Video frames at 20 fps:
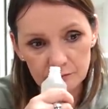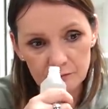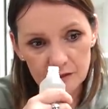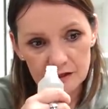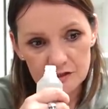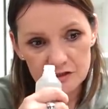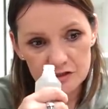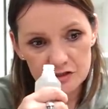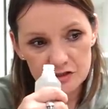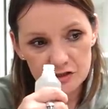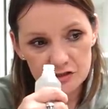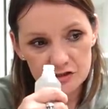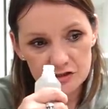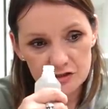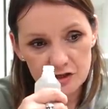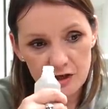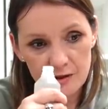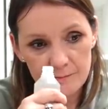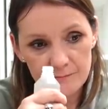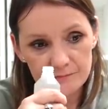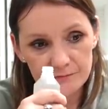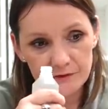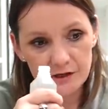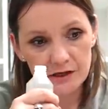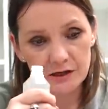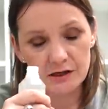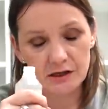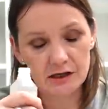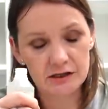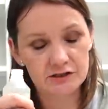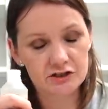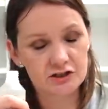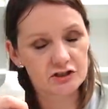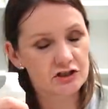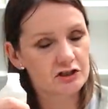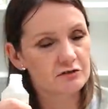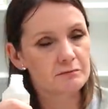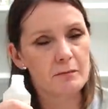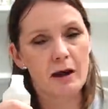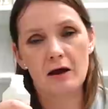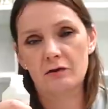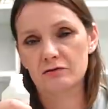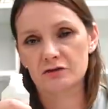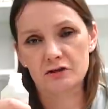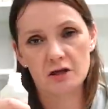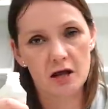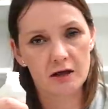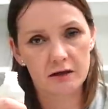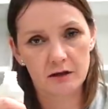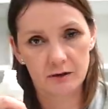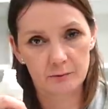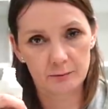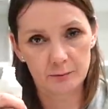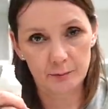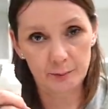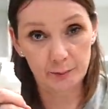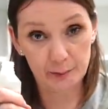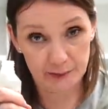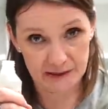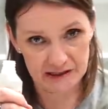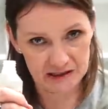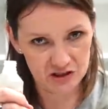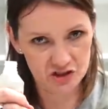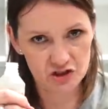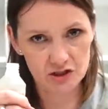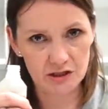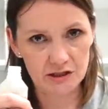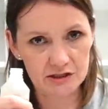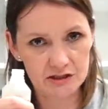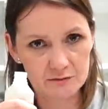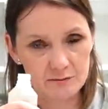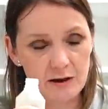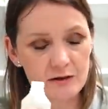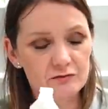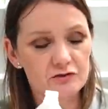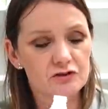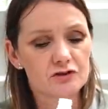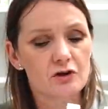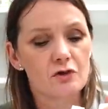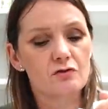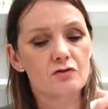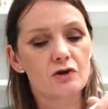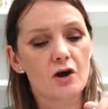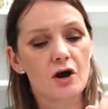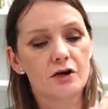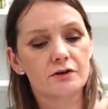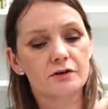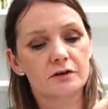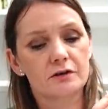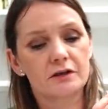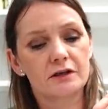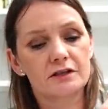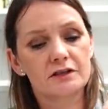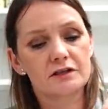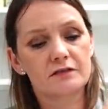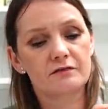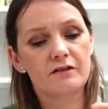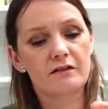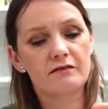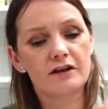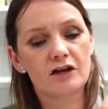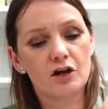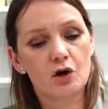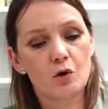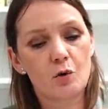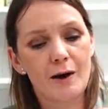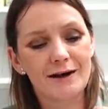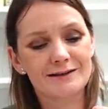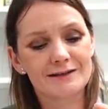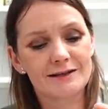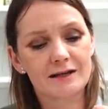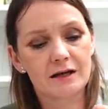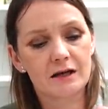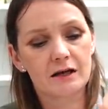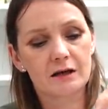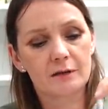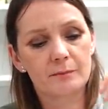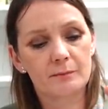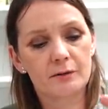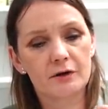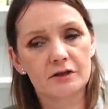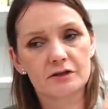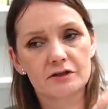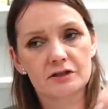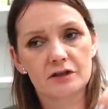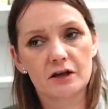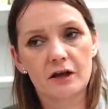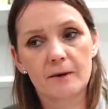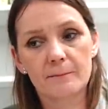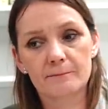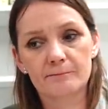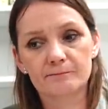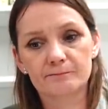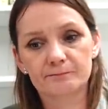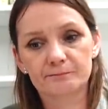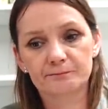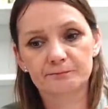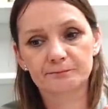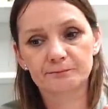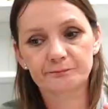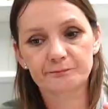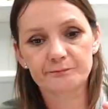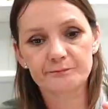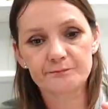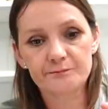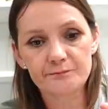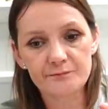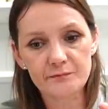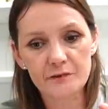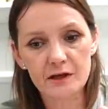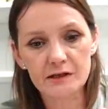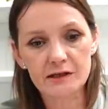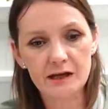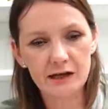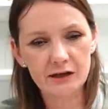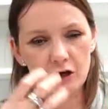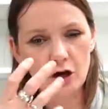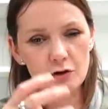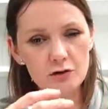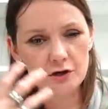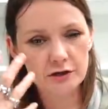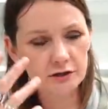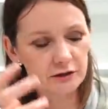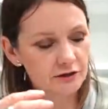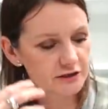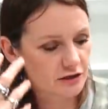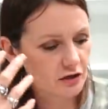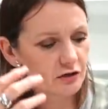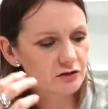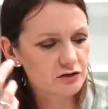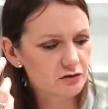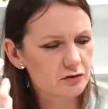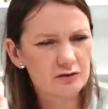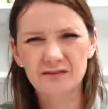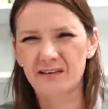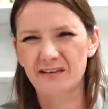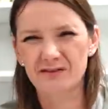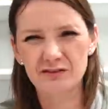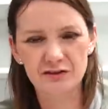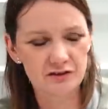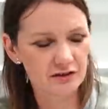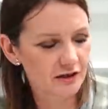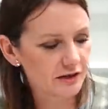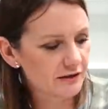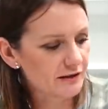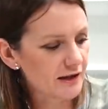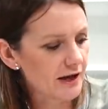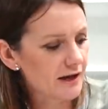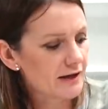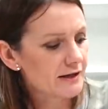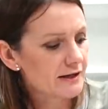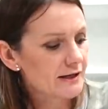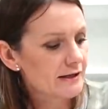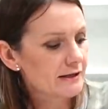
it's just um it just smells like beach. It smells so good. It's a very aquatic, but um yeah, coconut. It's got sort of everything in there.